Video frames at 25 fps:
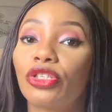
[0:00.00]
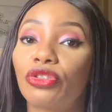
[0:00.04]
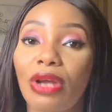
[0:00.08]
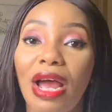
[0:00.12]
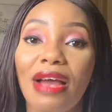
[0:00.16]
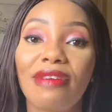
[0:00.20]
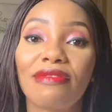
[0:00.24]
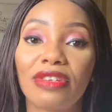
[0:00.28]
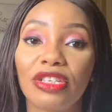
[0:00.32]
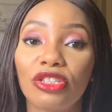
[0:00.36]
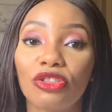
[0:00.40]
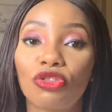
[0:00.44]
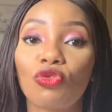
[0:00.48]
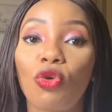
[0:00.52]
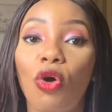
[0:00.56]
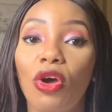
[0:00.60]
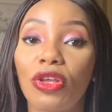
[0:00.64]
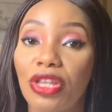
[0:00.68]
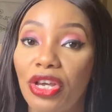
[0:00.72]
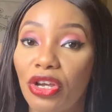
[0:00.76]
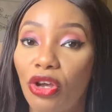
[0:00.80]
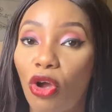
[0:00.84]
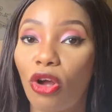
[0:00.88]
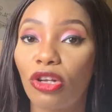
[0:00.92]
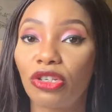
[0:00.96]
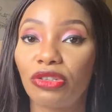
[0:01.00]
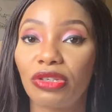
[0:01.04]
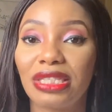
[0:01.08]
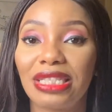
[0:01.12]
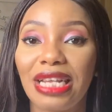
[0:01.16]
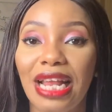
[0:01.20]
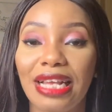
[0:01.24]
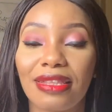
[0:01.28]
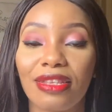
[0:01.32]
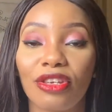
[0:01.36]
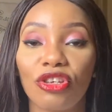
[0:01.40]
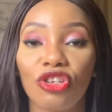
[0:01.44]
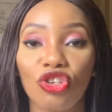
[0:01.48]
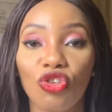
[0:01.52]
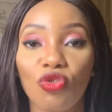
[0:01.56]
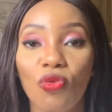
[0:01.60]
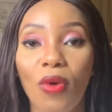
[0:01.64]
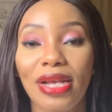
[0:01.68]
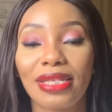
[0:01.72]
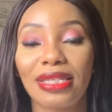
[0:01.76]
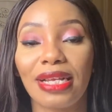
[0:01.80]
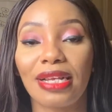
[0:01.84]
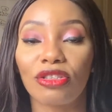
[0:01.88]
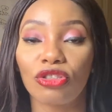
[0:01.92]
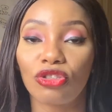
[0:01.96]
traveling to other countries like the
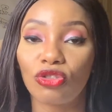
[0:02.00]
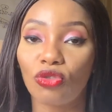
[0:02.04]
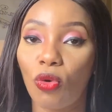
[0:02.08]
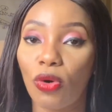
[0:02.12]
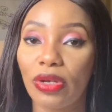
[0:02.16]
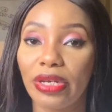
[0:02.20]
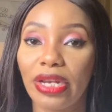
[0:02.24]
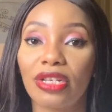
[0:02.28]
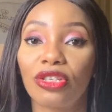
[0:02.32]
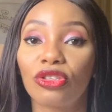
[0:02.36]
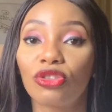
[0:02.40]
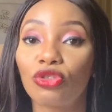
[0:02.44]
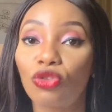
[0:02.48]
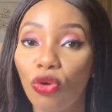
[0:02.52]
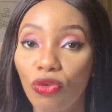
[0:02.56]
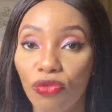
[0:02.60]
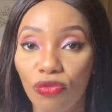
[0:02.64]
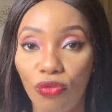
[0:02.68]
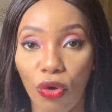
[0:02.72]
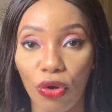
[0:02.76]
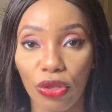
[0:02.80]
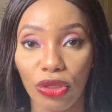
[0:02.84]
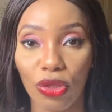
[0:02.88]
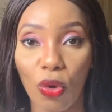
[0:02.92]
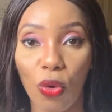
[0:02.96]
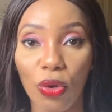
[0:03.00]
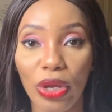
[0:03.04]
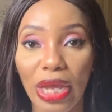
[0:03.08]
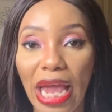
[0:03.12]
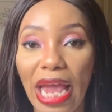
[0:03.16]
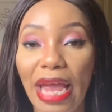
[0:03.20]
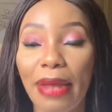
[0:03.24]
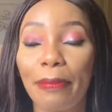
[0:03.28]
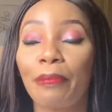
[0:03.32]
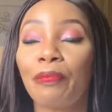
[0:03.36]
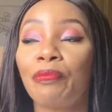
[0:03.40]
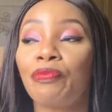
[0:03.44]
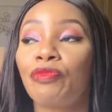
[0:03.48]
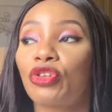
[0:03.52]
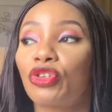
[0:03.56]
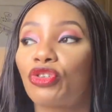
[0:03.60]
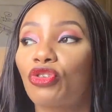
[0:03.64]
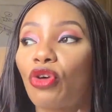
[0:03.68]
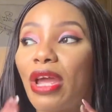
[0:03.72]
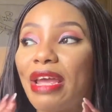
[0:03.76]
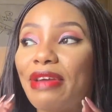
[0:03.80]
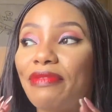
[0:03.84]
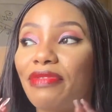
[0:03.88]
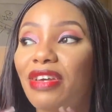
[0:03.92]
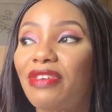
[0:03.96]
US and so on and so forth, okay?
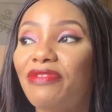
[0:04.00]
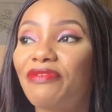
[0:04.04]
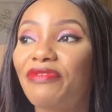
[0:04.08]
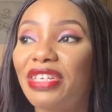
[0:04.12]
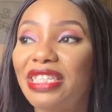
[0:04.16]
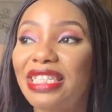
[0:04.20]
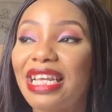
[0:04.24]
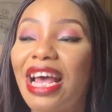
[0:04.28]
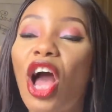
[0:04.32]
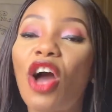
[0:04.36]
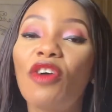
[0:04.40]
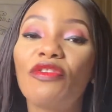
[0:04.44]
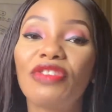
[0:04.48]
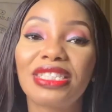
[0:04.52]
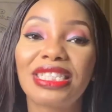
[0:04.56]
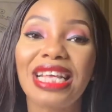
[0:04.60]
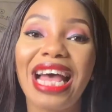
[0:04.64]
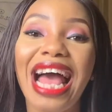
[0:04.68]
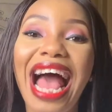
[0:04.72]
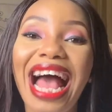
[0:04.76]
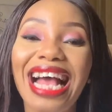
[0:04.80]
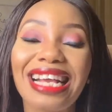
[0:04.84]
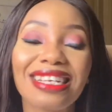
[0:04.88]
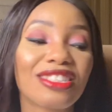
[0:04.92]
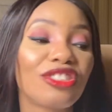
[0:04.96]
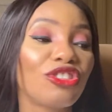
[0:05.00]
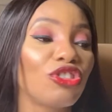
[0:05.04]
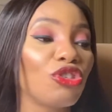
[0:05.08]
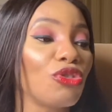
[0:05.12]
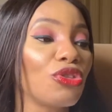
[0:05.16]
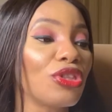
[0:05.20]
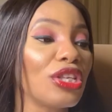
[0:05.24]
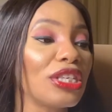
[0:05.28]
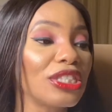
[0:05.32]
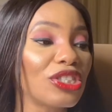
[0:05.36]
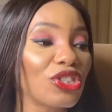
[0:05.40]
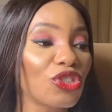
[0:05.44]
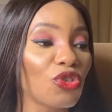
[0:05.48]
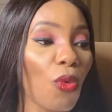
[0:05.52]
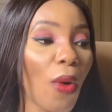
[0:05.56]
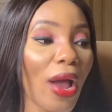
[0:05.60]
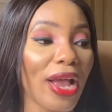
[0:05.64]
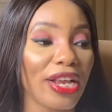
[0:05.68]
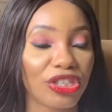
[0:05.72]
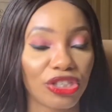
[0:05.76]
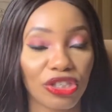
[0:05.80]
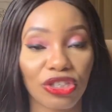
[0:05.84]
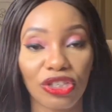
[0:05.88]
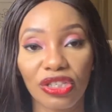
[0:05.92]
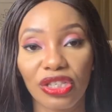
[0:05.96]
So if the visa officer asks you this
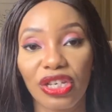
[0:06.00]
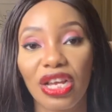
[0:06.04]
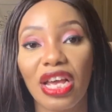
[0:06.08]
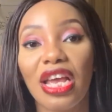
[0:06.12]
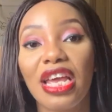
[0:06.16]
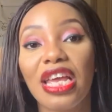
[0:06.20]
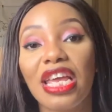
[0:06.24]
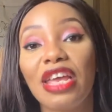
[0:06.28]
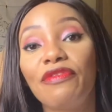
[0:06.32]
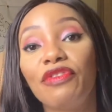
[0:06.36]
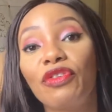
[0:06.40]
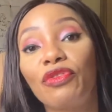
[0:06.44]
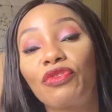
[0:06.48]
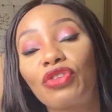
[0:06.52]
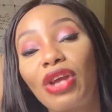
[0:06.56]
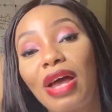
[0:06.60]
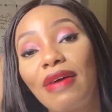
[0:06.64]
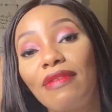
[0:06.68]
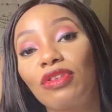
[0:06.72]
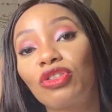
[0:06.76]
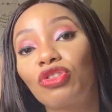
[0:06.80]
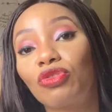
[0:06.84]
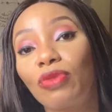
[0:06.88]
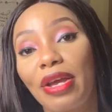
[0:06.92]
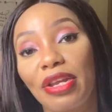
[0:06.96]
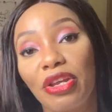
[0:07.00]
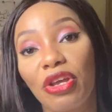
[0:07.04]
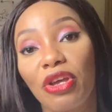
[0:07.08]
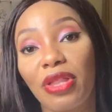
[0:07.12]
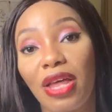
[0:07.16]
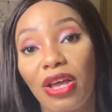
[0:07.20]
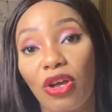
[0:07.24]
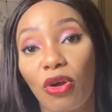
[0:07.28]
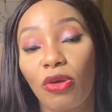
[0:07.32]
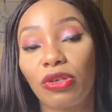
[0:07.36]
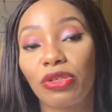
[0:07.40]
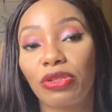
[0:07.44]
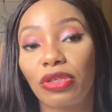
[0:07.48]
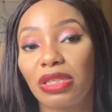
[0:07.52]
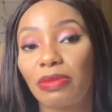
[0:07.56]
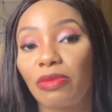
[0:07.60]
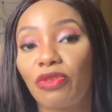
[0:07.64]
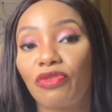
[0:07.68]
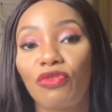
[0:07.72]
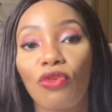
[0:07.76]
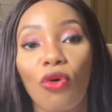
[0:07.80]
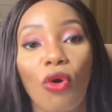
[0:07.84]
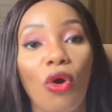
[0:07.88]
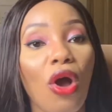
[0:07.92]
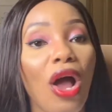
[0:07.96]
question, if you've traveled to any other countries
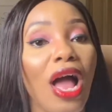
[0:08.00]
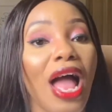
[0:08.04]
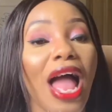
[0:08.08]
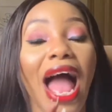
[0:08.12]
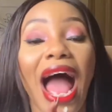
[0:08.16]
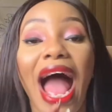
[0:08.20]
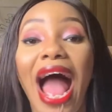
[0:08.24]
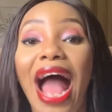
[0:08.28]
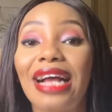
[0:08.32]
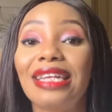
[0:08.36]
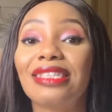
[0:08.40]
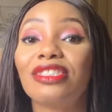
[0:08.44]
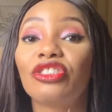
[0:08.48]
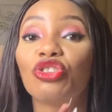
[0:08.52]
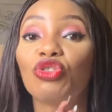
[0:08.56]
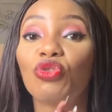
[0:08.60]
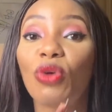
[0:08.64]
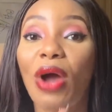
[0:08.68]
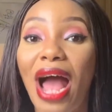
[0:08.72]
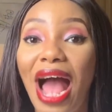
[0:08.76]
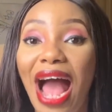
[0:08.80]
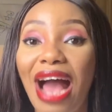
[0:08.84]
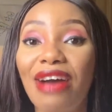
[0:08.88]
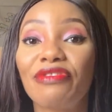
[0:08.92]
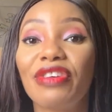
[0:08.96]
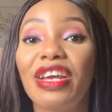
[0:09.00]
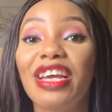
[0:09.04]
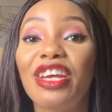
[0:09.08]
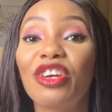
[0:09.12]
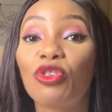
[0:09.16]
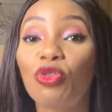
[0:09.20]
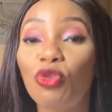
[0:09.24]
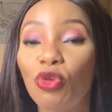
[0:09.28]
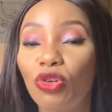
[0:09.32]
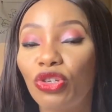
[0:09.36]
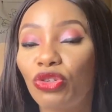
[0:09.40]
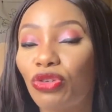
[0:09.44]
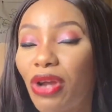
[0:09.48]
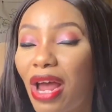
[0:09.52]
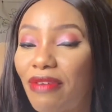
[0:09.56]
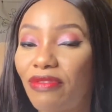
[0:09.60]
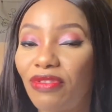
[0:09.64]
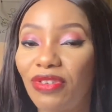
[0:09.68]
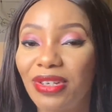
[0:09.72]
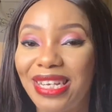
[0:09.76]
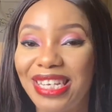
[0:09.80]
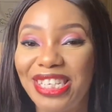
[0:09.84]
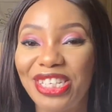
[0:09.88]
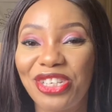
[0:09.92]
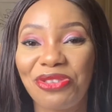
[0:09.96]
before and you have a good
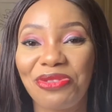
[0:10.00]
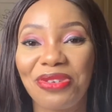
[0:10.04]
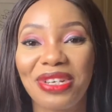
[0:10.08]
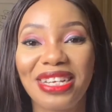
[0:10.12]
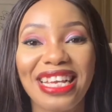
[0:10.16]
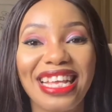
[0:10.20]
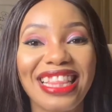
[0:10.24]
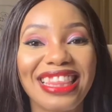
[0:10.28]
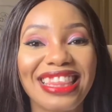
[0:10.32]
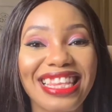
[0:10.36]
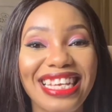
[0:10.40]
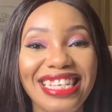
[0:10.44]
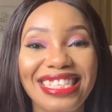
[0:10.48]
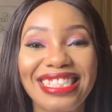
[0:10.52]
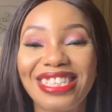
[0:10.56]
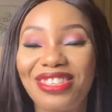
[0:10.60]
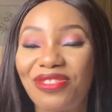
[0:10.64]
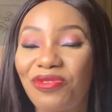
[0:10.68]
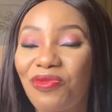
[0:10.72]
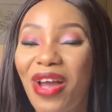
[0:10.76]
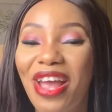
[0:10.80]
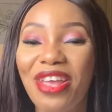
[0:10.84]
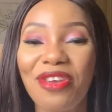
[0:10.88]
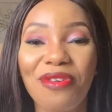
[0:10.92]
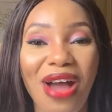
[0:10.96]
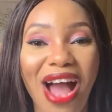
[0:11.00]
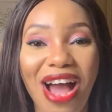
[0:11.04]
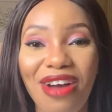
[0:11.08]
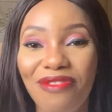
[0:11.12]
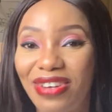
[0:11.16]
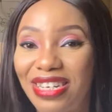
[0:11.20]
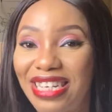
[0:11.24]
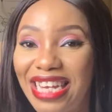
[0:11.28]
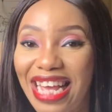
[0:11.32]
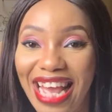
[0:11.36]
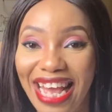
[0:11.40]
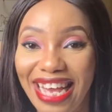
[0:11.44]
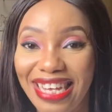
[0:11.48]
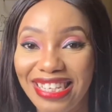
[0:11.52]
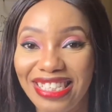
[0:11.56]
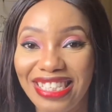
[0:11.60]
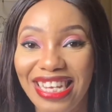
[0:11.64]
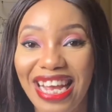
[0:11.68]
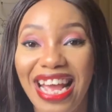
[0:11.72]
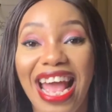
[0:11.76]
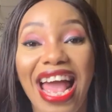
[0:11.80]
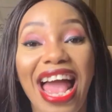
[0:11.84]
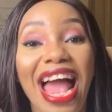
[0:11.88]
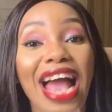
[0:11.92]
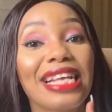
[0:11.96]
travel history, this is where you have an edge,
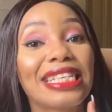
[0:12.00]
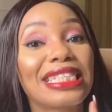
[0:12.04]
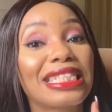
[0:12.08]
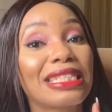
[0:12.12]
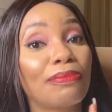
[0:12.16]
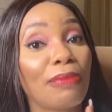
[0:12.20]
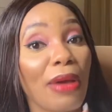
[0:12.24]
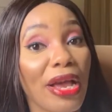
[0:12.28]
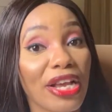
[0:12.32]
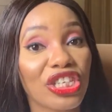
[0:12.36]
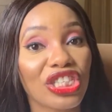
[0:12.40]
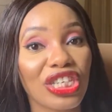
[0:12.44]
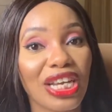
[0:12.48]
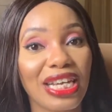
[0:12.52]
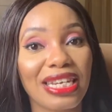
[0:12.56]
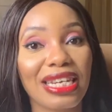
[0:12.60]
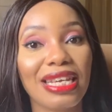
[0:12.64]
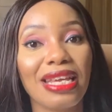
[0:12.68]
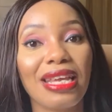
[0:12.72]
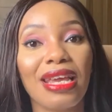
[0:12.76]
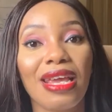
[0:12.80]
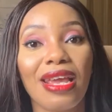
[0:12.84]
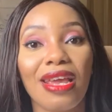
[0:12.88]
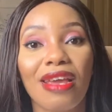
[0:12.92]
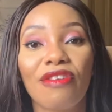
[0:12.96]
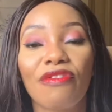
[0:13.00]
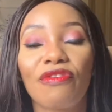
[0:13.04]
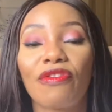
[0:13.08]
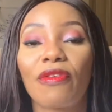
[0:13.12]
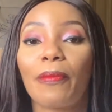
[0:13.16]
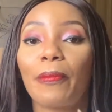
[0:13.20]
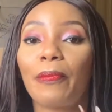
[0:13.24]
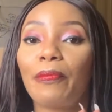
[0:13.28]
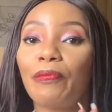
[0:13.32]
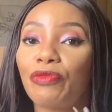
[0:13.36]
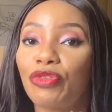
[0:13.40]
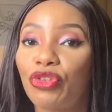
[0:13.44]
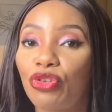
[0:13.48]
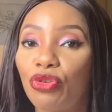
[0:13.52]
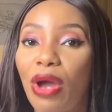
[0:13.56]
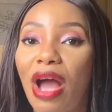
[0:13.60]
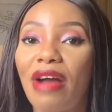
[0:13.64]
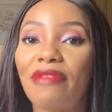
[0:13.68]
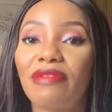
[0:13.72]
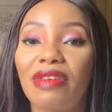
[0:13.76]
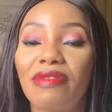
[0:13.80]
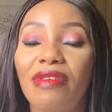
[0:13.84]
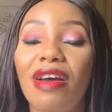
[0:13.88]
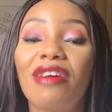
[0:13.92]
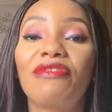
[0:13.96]
especially if you
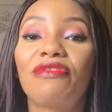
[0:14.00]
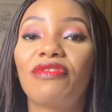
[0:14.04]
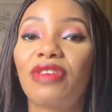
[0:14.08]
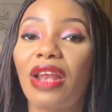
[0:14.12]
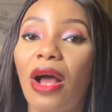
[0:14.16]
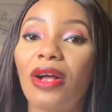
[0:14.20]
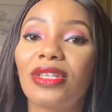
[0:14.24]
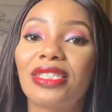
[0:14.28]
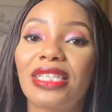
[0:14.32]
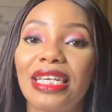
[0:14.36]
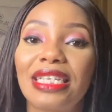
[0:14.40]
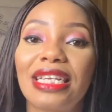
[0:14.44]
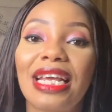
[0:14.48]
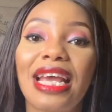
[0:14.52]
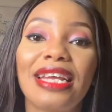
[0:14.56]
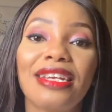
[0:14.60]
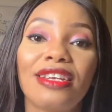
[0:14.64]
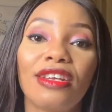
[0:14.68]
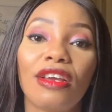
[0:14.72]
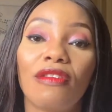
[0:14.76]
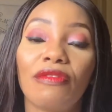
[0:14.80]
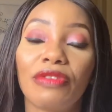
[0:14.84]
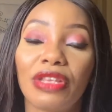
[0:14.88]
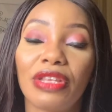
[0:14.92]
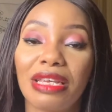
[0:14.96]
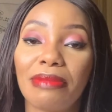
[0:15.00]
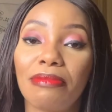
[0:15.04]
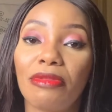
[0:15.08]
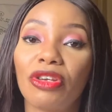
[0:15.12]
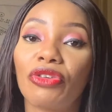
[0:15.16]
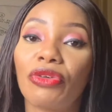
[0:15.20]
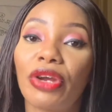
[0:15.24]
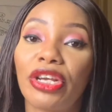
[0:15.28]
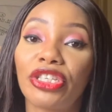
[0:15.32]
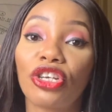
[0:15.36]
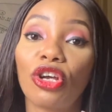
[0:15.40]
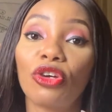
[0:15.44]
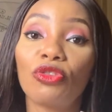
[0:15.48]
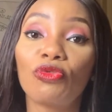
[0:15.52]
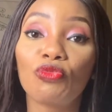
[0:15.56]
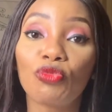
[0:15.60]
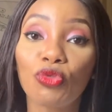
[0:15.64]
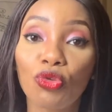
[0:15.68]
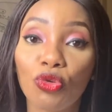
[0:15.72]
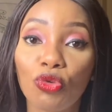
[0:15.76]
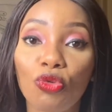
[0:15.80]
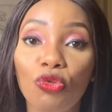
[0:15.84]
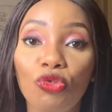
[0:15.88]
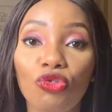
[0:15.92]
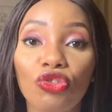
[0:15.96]
have never flouted any of the immigration
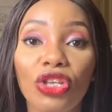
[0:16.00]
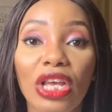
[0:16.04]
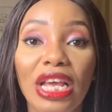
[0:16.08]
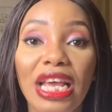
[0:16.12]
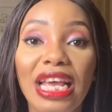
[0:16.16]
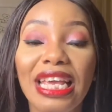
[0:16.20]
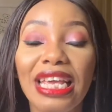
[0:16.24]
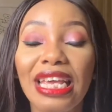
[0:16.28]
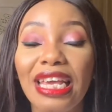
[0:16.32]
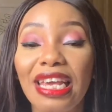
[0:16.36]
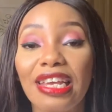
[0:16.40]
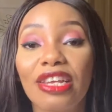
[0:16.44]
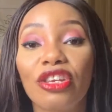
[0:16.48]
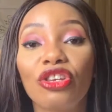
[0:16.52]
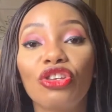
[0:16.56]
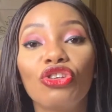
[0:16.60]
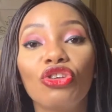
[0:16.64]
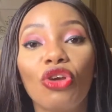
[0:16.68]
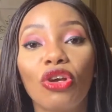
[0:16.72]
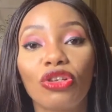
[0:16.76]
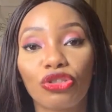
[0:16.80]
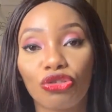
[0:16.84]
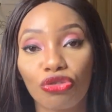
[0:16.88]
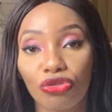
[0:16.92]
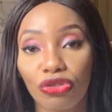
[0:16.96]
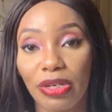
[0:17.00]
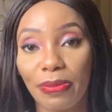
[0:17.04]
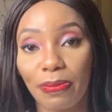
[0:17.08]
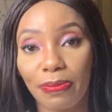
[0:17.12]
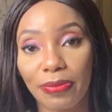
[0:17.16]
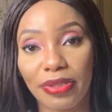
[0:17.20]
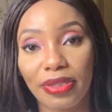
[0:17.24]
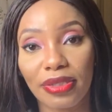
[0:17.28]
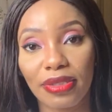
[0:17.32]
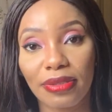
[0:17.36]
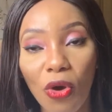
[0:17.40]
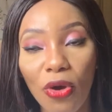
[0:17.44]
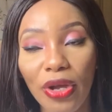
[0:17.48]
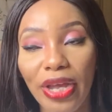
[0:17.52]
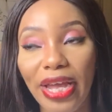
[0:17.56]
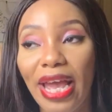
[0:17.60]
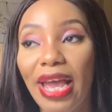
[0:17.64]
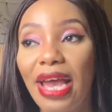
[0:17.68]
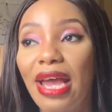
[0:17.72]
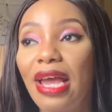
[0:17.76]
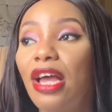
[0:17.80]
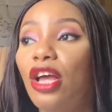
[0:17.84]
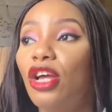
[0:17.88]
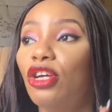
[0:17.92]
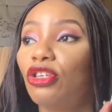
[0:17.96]
rules in your trips,
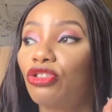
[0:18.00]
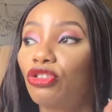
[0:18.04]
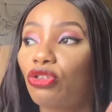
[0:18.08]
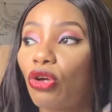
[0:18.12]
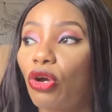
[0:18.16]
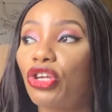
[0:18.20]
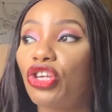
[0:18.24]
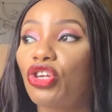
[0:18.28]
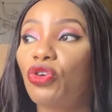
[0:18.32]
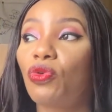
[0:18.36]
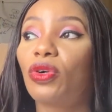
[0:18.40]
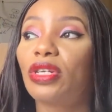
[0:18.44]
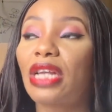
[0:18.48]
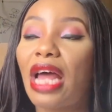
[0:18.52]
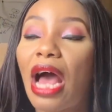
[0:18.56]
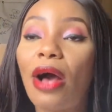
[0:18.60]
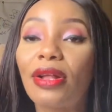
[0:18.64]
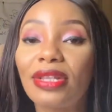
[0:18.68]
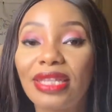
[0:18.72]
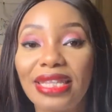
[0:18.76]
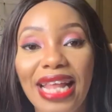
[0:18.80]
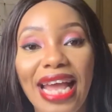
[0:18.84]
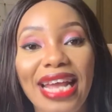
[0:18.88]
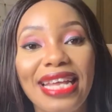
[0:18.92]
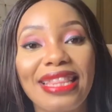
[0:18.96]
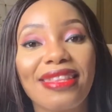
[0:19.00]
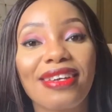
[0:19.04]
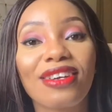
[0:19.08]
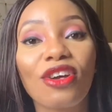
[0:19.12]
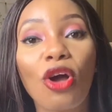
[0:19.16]
okay? So you would outline the